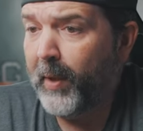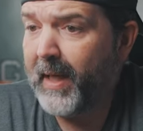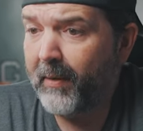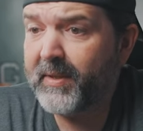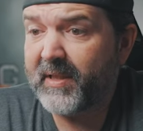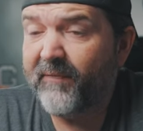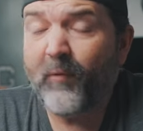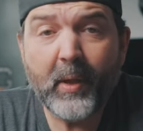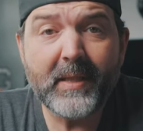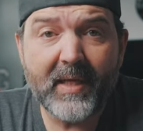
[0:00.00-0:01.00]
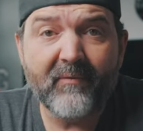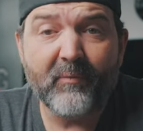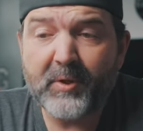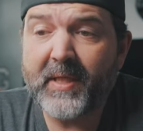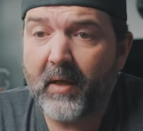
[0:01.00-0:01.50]
right now it says forty-seven
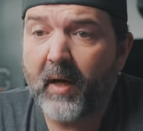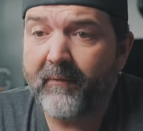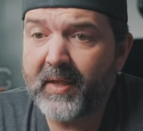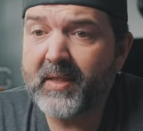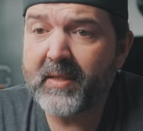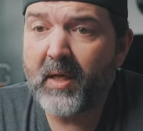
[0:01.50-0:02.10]
percent off, and this is